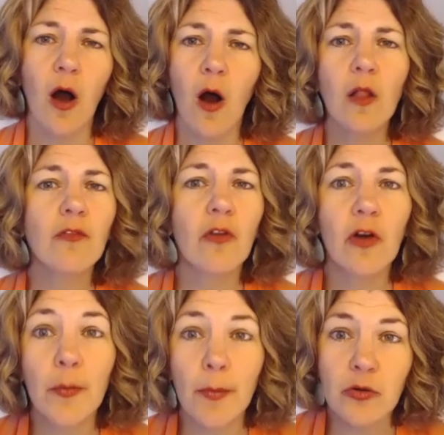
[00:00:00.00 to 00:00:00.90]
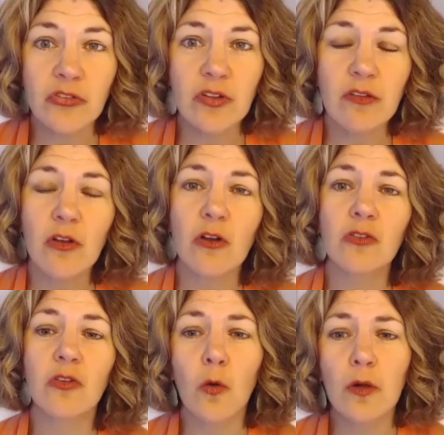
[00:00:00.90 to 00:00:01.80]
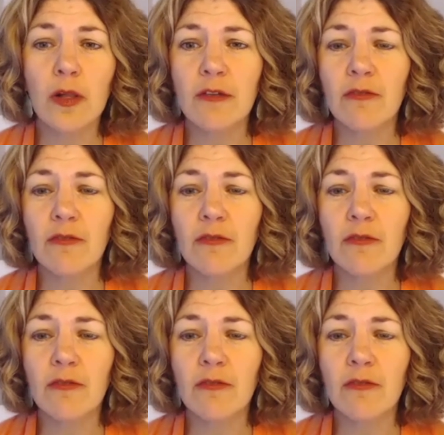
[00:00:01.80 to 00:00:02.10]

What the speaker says: All of our emotions are totally